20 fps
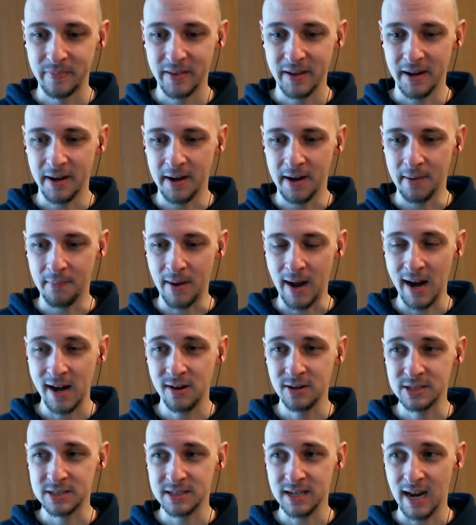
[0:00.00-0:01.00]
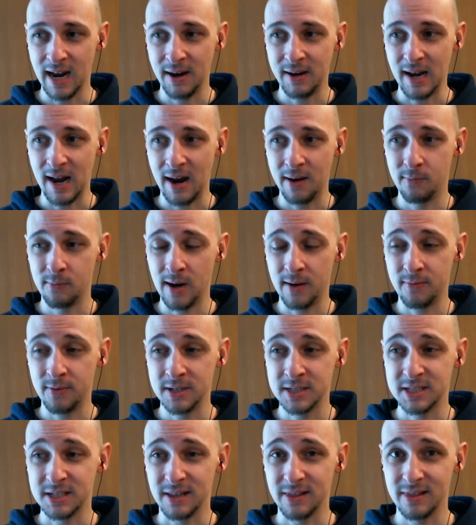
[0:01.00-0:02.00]
I
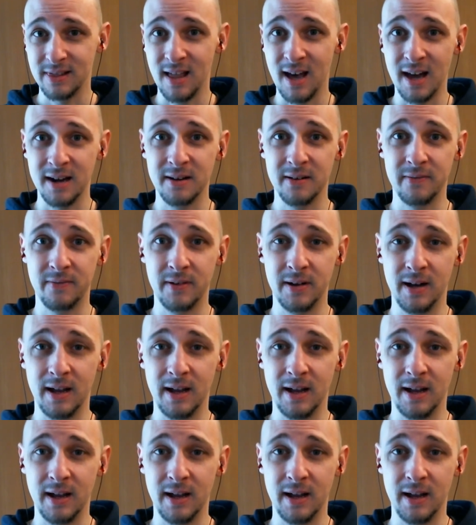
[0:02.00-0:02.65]
referenced a lot of